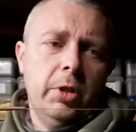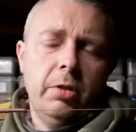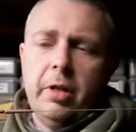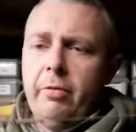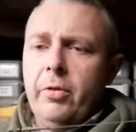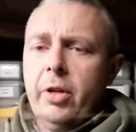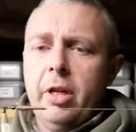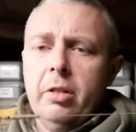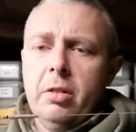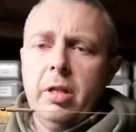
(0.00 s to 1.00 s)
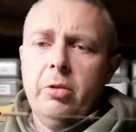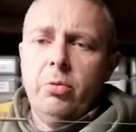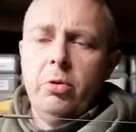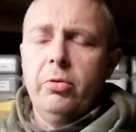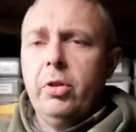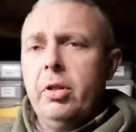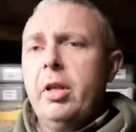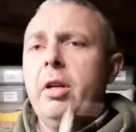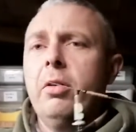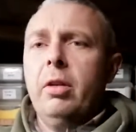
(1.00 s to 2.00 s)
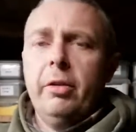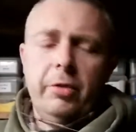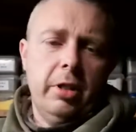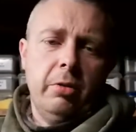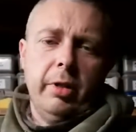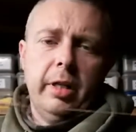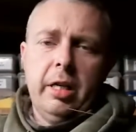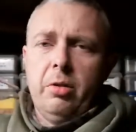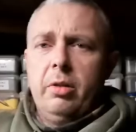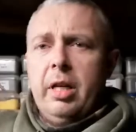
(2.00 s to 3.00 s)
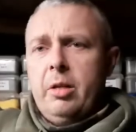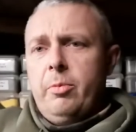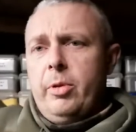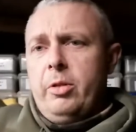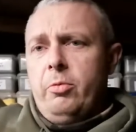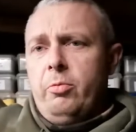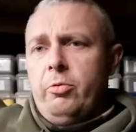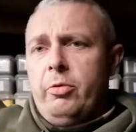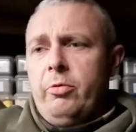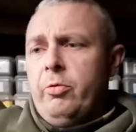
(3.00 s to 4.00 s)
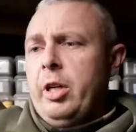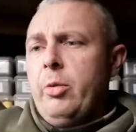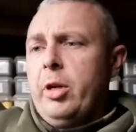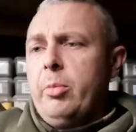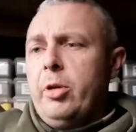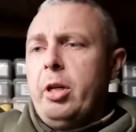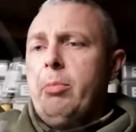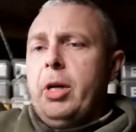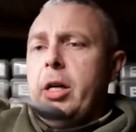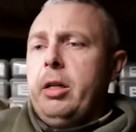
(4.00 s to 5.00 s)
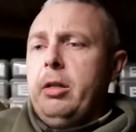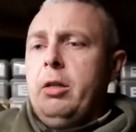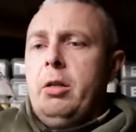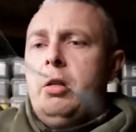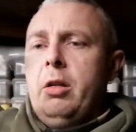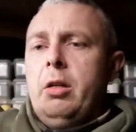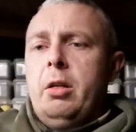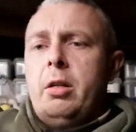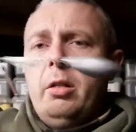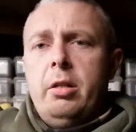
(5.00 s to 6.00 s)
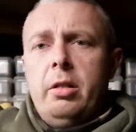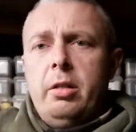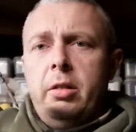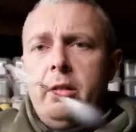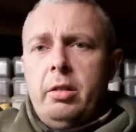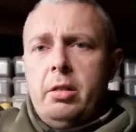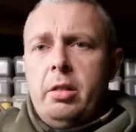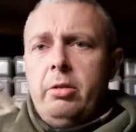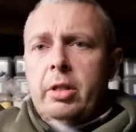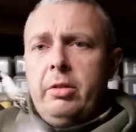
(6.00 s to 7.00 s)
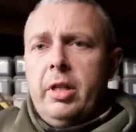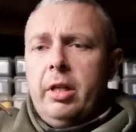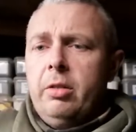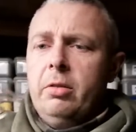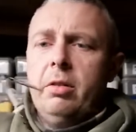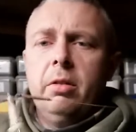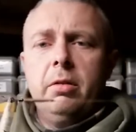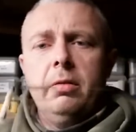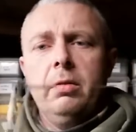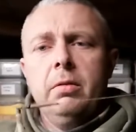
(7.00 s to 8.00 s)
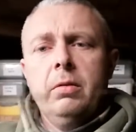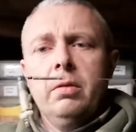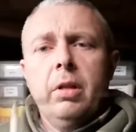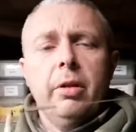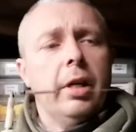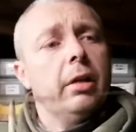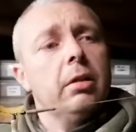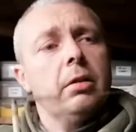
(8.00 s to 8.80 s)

does it for you and goes with a run and you go left into it, and that's really what you're bringing back. And still no tangles. So yeah,